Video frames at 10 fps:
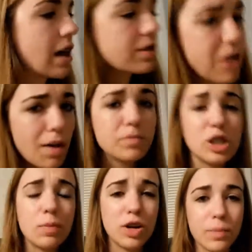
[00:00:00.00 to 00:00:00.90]
Also, I'm
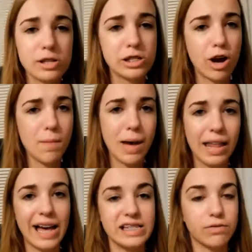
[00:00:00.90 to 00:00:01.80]
super duper sorry my
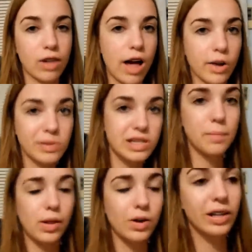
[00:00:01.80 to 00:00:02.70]
last vlog was
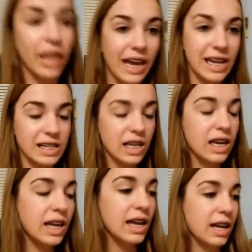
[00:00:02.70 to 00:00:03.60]
uploaded late.
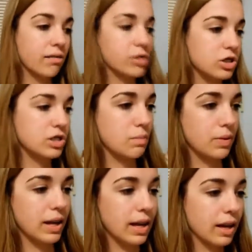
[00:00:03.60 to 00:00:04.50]
It was just a
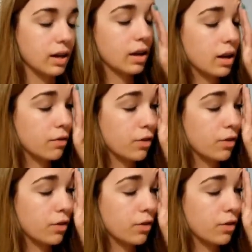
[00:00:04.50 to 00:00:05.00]
big